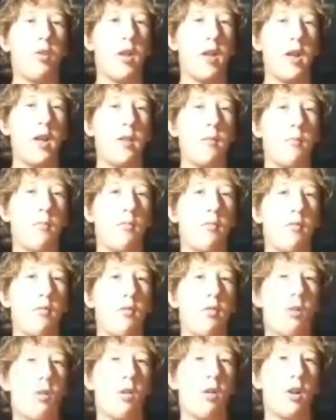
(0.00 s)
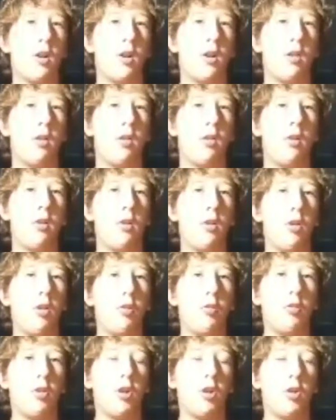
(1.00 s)
name on
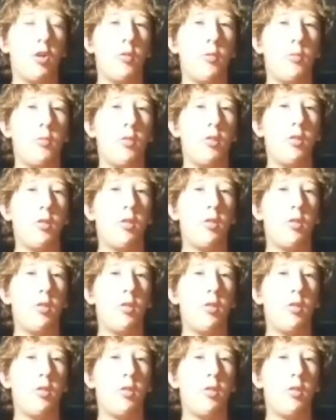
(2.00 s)
YouTube?